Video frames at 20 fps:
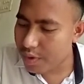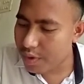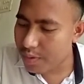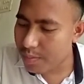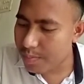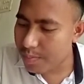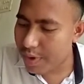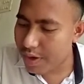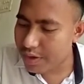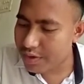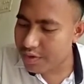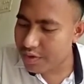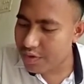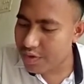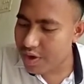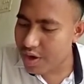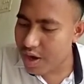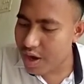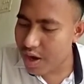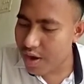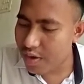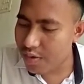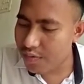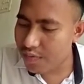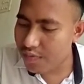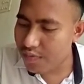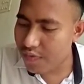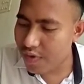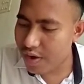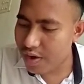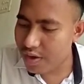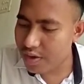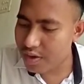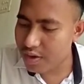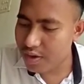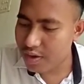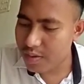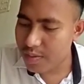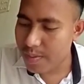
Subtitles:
in bacteria and fungi.